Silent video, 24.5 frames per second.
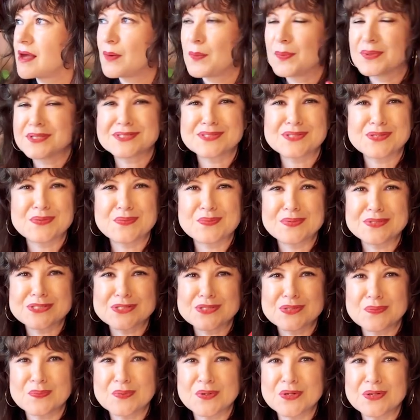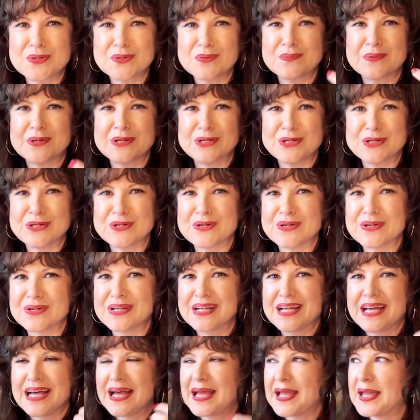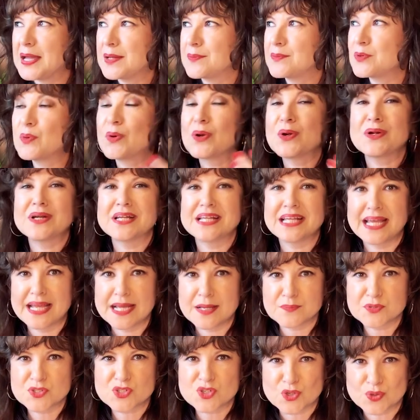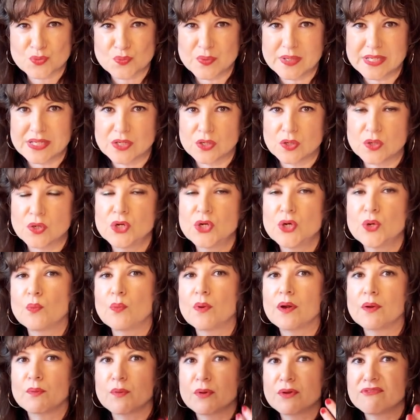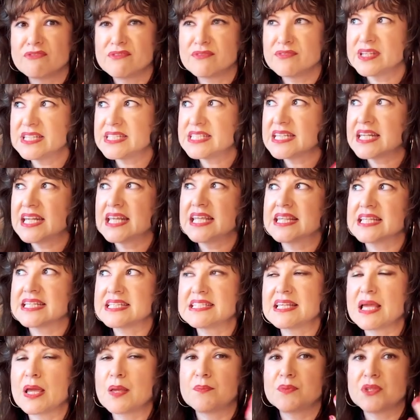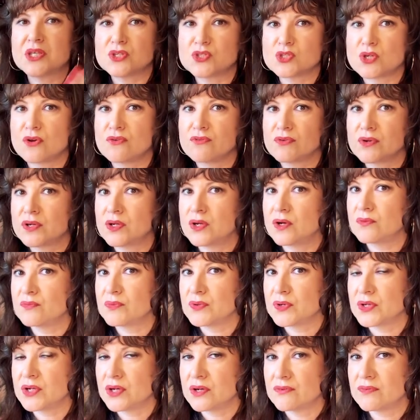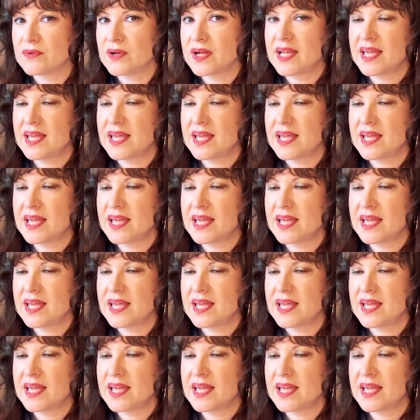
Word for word: what's the word when you're, we're in a hamster wheel where we're revisiting the same things over and over and over